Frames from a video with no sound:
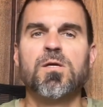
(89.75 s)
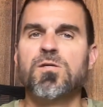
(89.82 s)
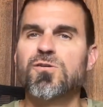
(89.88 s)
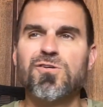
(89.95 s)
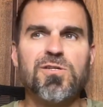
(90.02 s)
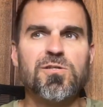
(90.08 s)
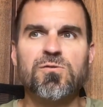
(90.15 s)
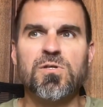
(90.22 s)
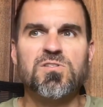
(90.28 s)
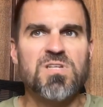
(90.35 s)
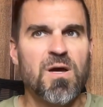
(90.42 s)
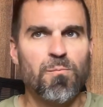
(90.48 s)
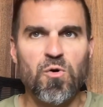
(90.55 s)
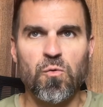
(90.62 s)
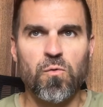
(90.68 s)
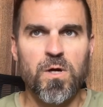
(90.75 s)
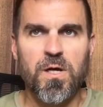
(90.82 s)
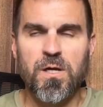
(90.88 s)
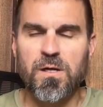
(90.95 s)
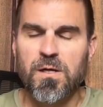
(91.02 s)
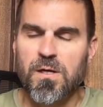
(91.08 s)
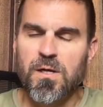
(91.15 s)
you could do a tempo
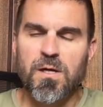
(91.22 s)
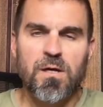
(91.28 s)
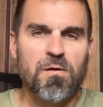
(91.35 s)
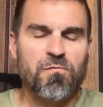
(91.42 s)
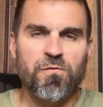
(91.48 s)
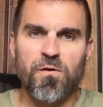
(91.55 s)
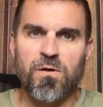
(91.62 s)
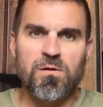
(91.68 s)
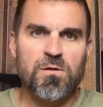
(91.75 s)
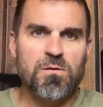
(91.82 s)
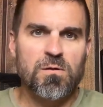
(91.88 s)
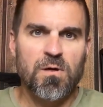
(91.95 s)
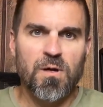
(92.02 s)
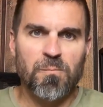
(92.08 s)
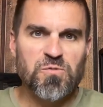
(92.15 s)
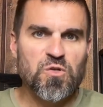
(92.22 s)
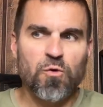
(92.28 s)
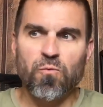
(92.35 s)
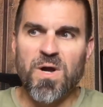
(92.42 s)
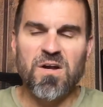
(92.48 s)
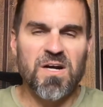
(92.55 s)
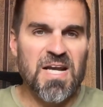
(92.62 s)
run for up to
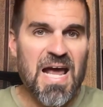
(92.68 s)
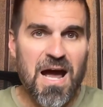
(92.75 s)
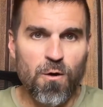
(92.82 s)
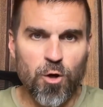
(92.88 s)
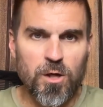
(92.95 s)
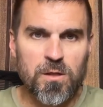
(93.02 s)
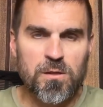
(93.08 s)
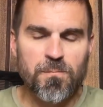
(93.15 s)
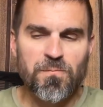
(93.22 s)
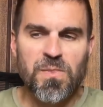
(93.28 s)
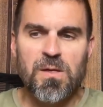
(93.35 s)
around an hour.